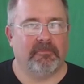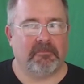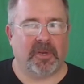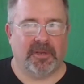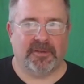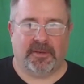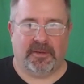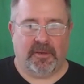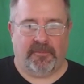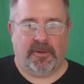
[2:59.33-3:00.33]
Because
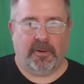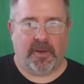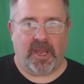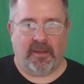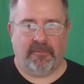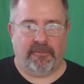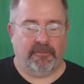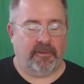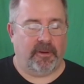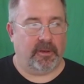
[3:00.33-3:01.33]
if you don't have
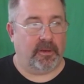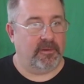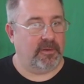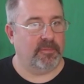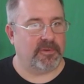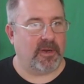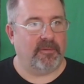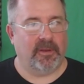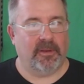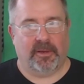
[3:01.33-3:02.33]
consumers
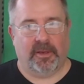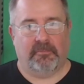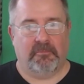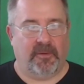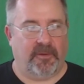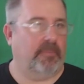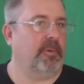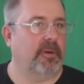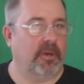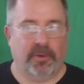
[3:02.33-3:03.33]
driving it, a developer
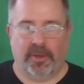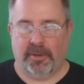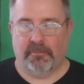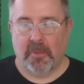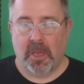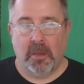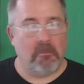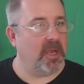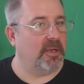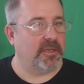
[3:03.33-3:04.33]
can go in and
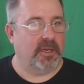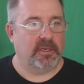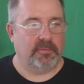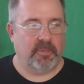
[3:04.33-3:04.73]
make a change